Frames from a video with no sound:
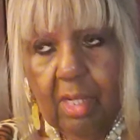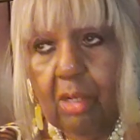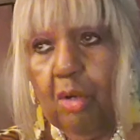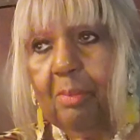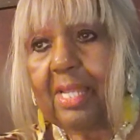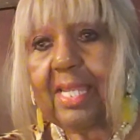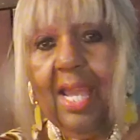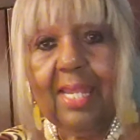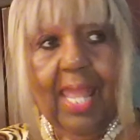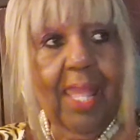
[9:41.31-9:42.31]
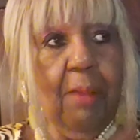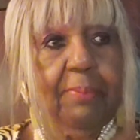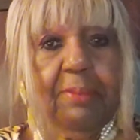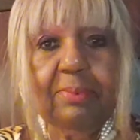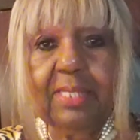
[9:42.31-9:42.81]
Oh my God. I have
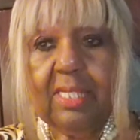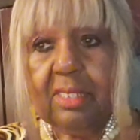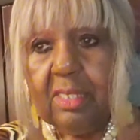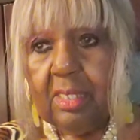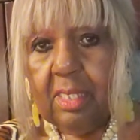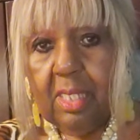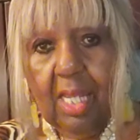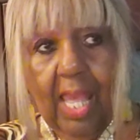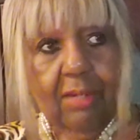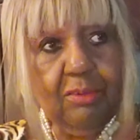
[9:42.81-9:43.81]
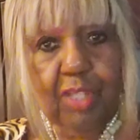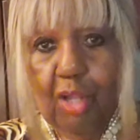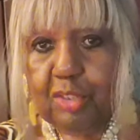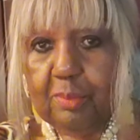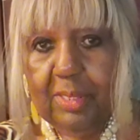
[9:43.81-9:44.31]
people that, I don't
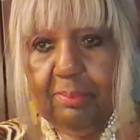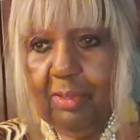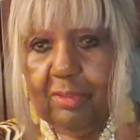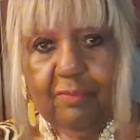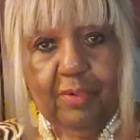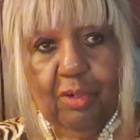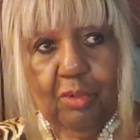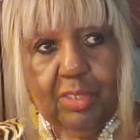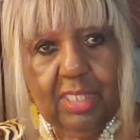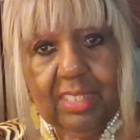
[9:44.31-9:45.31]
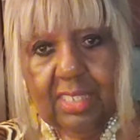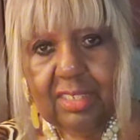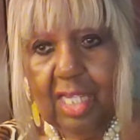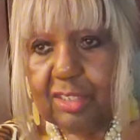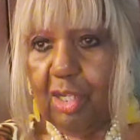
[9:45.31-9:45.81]
talk to people on the phone that they
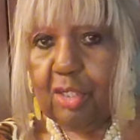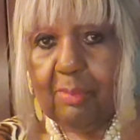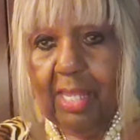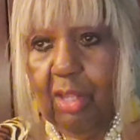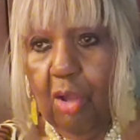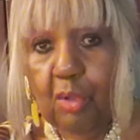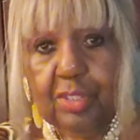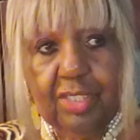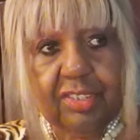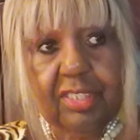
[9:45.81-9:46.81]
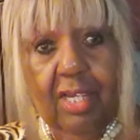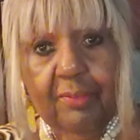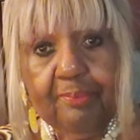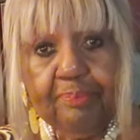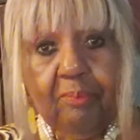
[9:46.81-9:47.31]
start talking about all their
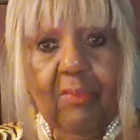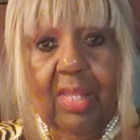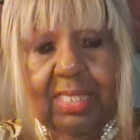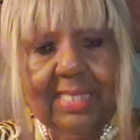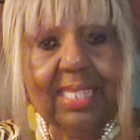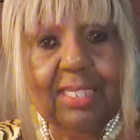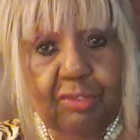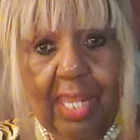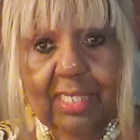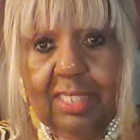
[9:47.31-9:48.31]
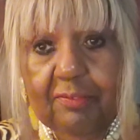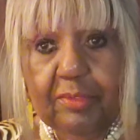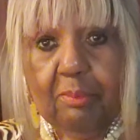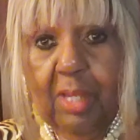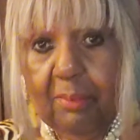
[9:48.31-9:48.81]
stuff unless I try to lift
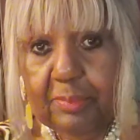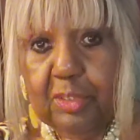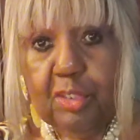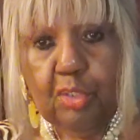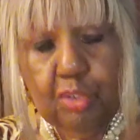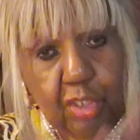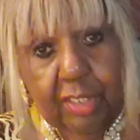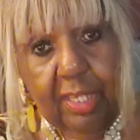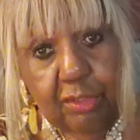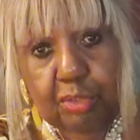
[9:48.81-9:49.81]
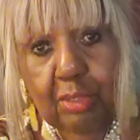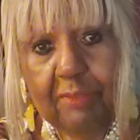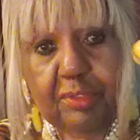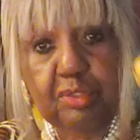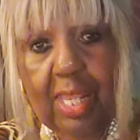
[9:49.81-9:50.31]
them up. You do
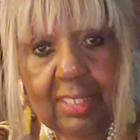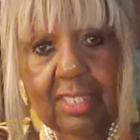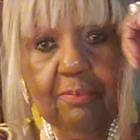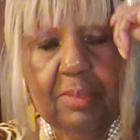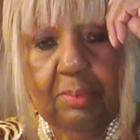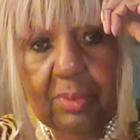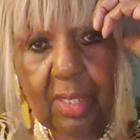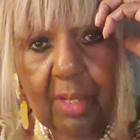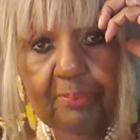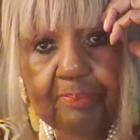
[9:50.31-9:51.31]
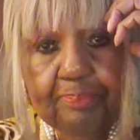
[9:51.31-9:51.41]
have to try to lift people up.